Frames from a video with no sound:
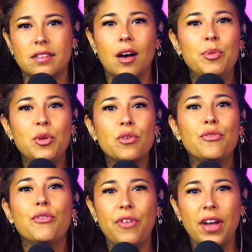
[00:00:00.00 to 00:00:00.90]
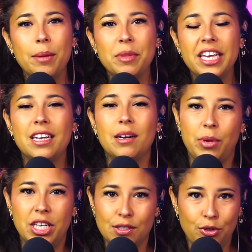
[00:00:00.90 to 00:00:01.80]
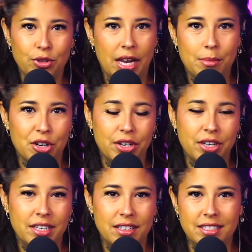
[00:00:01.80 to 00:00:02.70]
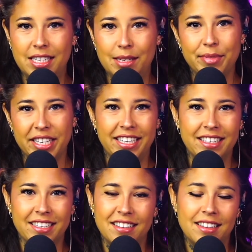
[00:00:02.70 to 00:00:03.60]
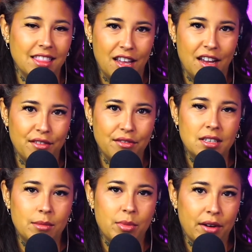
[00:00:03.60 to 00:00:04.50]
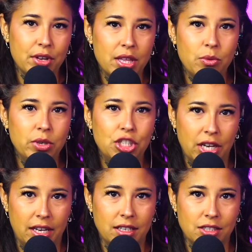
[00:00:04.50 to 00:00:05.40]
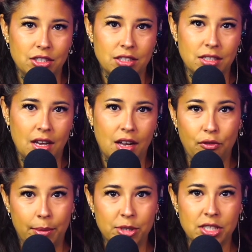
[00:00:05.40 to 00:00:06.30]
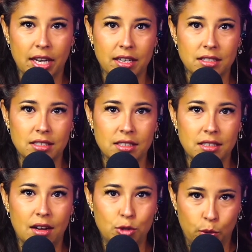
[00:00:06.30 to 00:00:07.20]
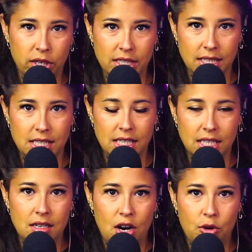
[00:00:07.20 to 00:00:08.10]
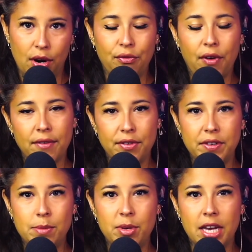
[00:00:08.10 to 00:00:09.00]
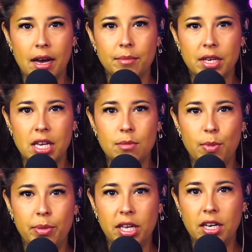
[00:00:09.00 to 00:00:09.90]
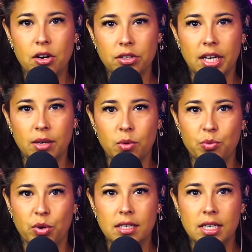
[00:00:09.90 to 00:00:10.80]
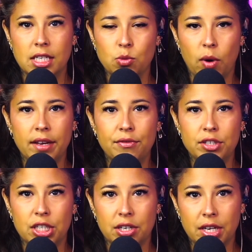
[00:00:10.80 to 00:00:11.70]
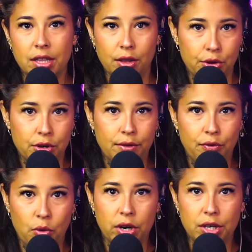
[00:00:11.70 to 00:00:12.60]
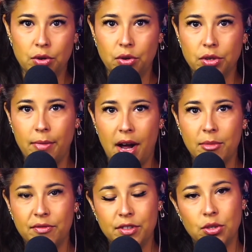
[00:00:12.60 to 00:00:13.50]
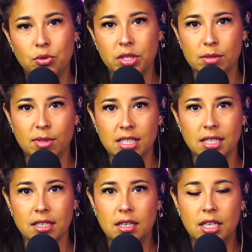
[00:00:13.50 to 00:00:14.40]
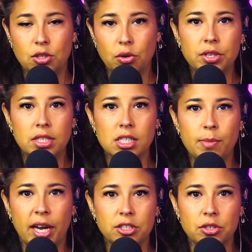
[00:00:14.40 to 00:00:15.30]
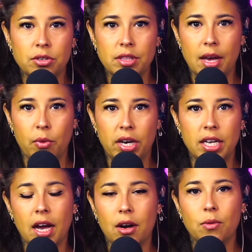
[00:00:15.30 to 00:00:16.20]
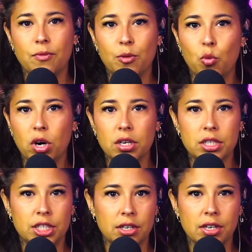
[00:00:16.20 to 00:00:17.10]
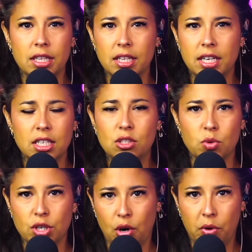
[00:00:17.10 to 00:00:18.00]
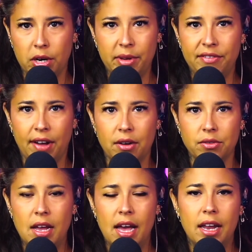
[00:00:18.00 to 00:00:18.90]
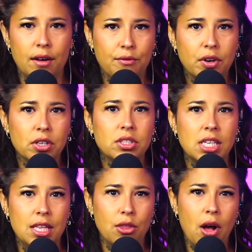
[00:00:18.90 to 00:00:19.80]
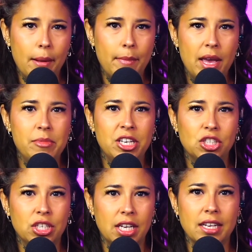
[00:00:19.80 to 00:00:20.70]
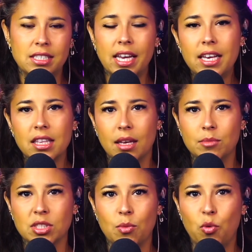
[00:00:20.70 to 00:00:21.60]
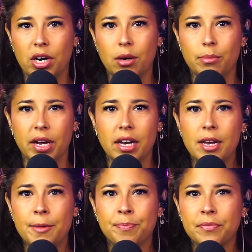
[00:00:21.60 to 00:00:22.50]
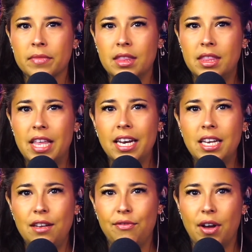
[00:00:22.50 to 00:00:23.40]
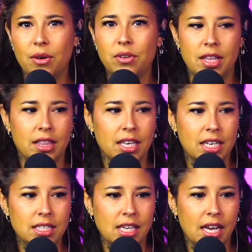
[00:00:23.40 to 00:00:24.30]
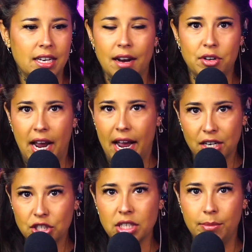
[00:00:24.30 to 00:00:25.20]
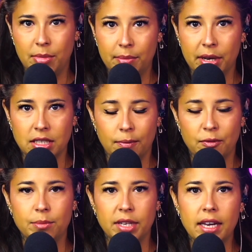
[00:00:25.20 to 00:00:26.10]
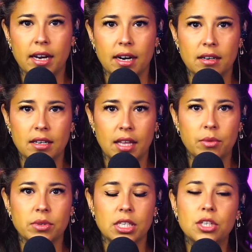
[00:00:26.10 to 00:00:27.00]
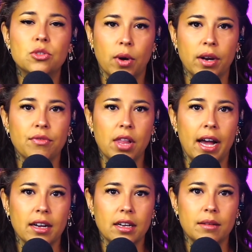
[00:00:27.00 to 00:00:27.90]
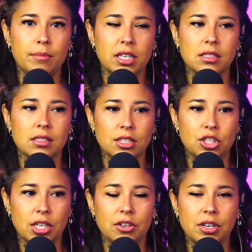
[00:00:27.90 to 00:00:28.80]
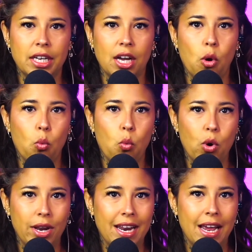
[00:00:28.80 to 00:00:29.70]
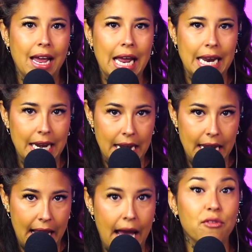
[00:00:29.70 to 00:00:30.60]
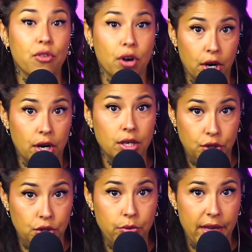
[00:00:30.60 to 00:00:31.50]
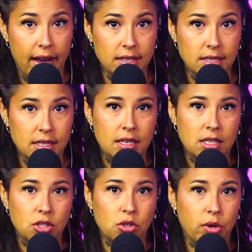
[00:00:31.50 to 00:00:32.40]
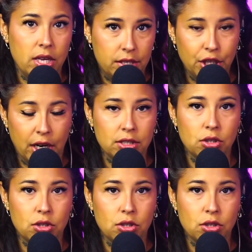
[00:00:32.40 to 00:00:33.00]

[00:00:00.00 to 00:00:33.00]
beautiful family in a peaceful neighborhood, deeply in love. But everything would change on November 2nd of 2016. Around 5:50 p.m., Keith Papini called 911. His wife, Sherri, the 34-year-old mom of 2, was missing. He told the dispatcher that when he got home from work, Sherri and the kids were nowhere to be found. And at first, he thought maybe she had taken them somewhere, but then he found that the kids had never actually been picked up from daycare, and that was a huge red flag because Sherri would never do that. So Keith checks her